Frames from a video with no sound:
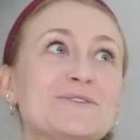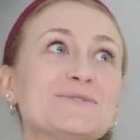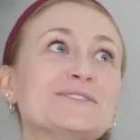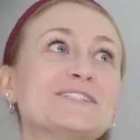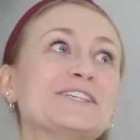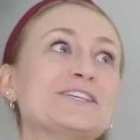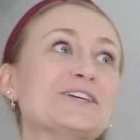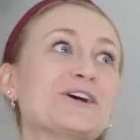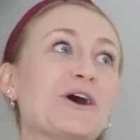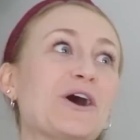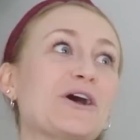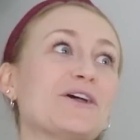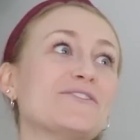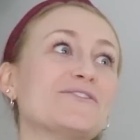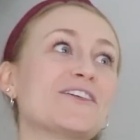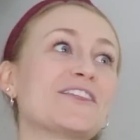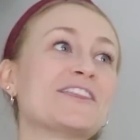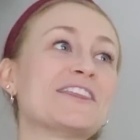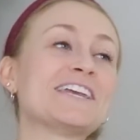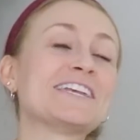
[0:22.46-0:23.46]
you see all
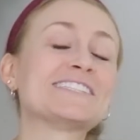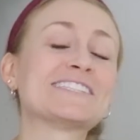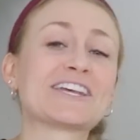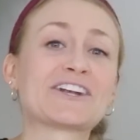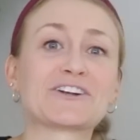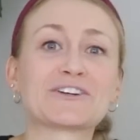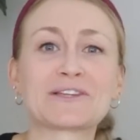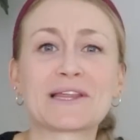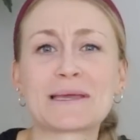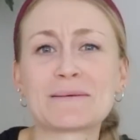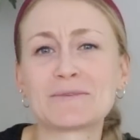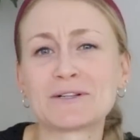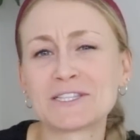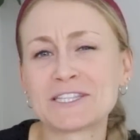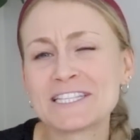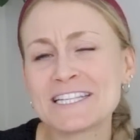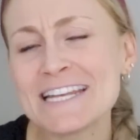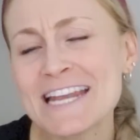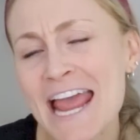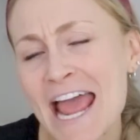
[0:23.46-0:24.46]
the things that are
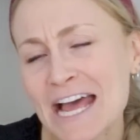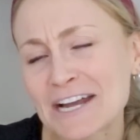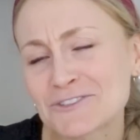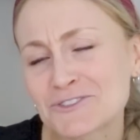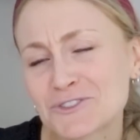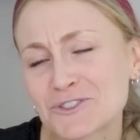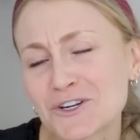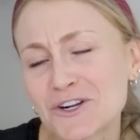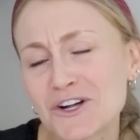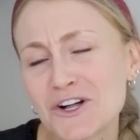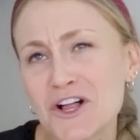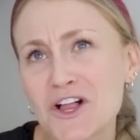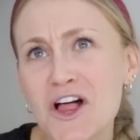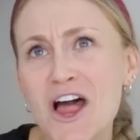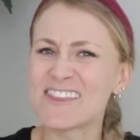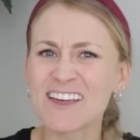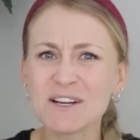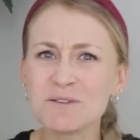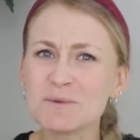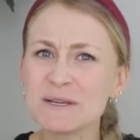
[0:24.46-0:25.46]
labeled natural.
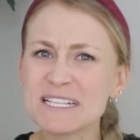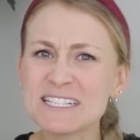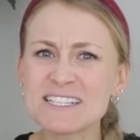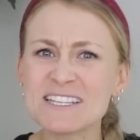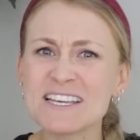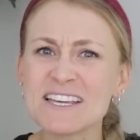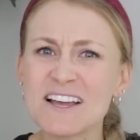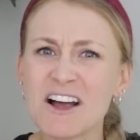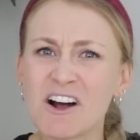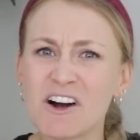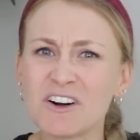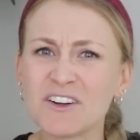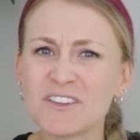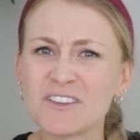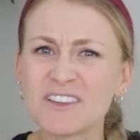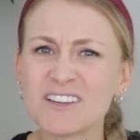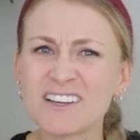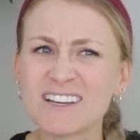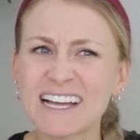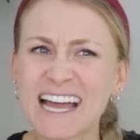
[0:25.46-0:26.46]
And then we see
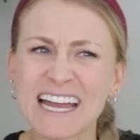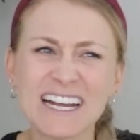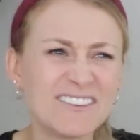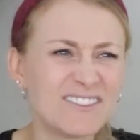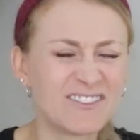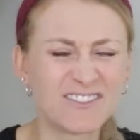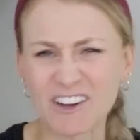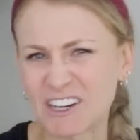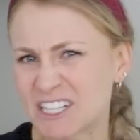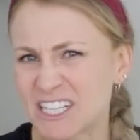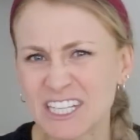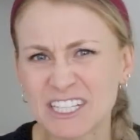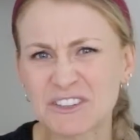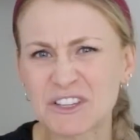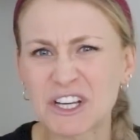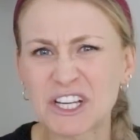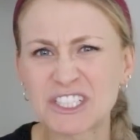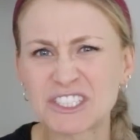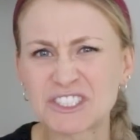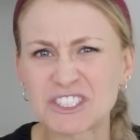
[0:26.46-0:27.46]
all the kind of funky
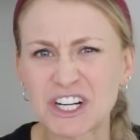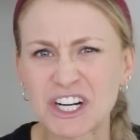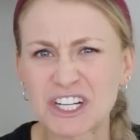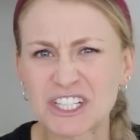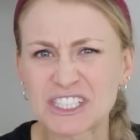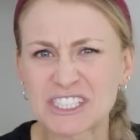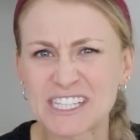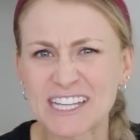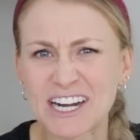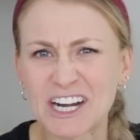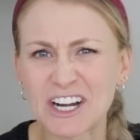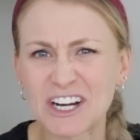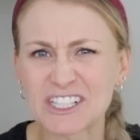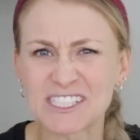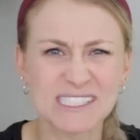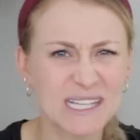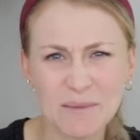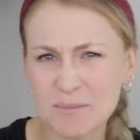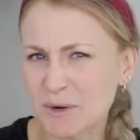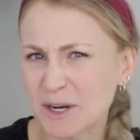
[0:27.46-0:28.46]
looking jars that are
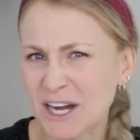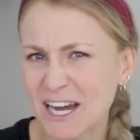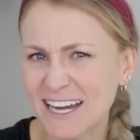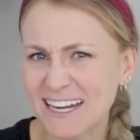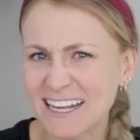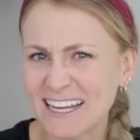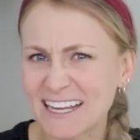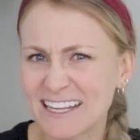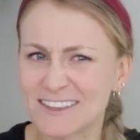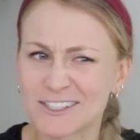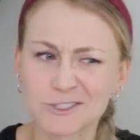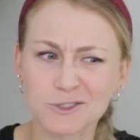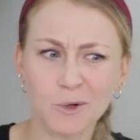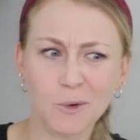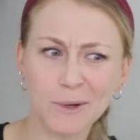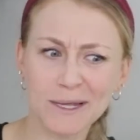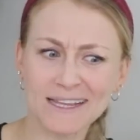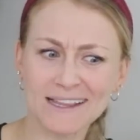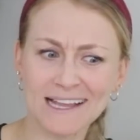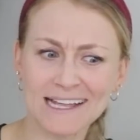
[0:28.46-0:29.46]
separated. There's
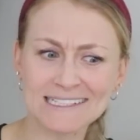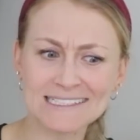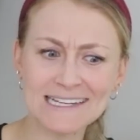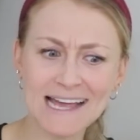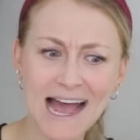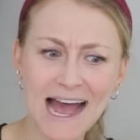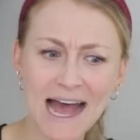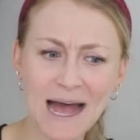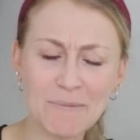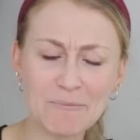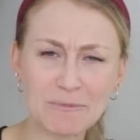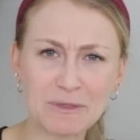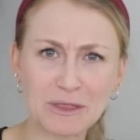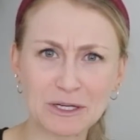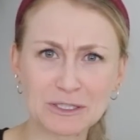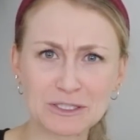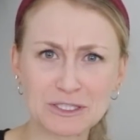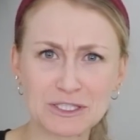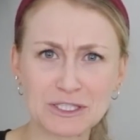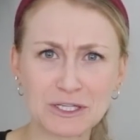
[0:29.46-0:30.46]
oil on top.
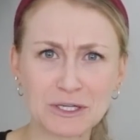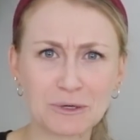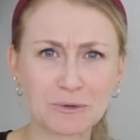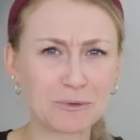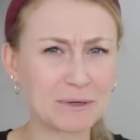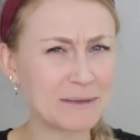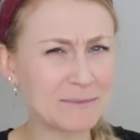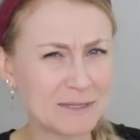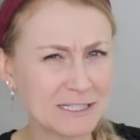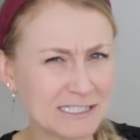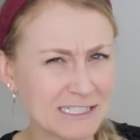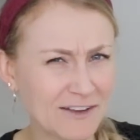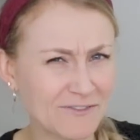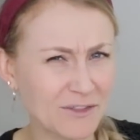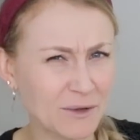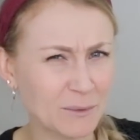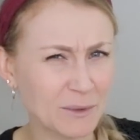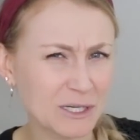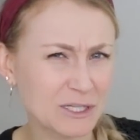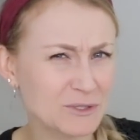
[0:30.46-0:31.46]
There's the creamy stuff
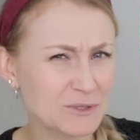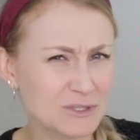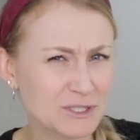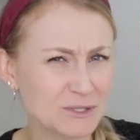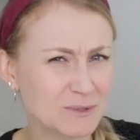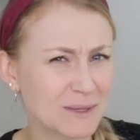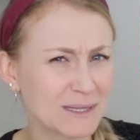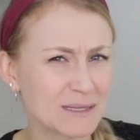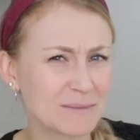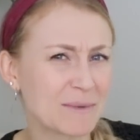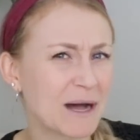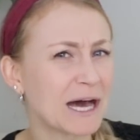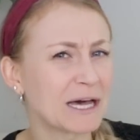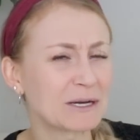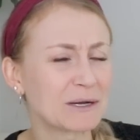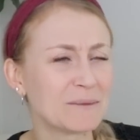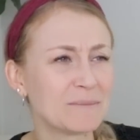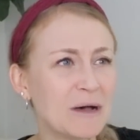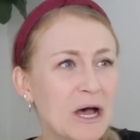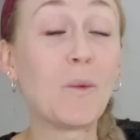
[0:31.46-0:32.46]
that we're used to on the
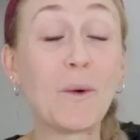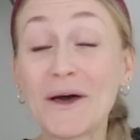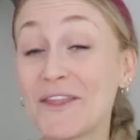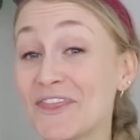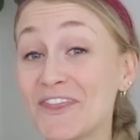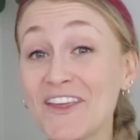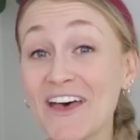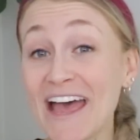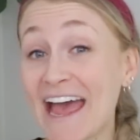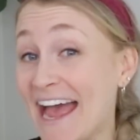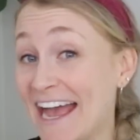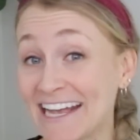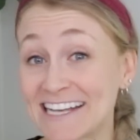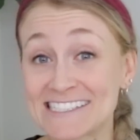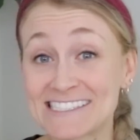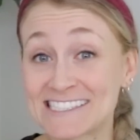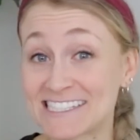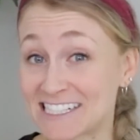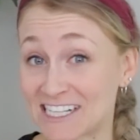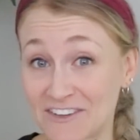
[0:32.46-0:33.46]
bottom. What the heck
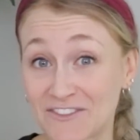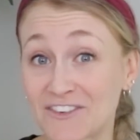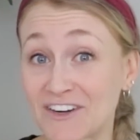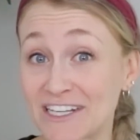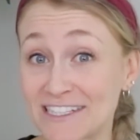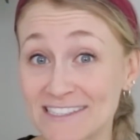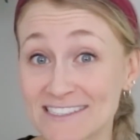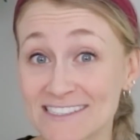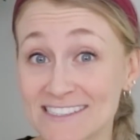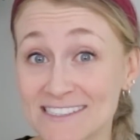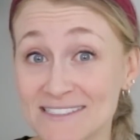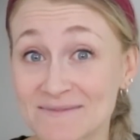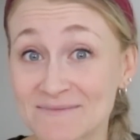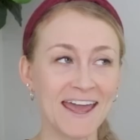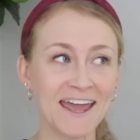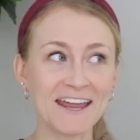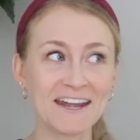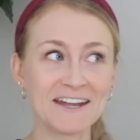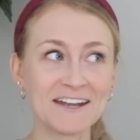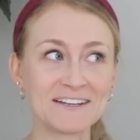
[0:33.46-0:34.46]
is the difference?
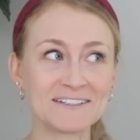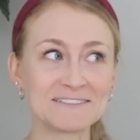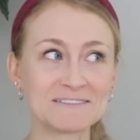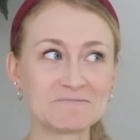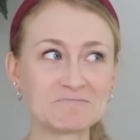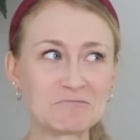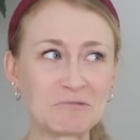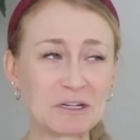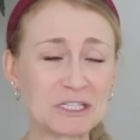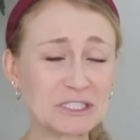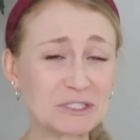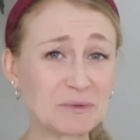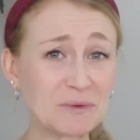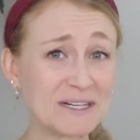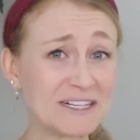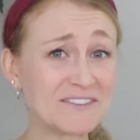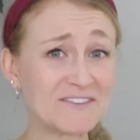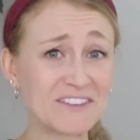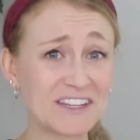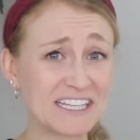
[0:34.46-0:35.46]
And which
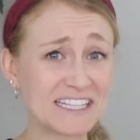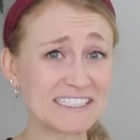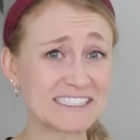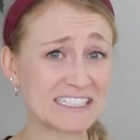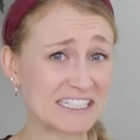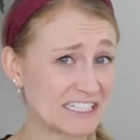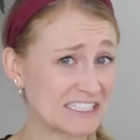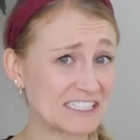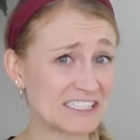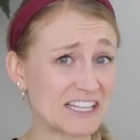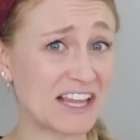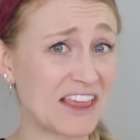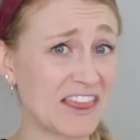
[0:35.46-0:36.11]
one of these is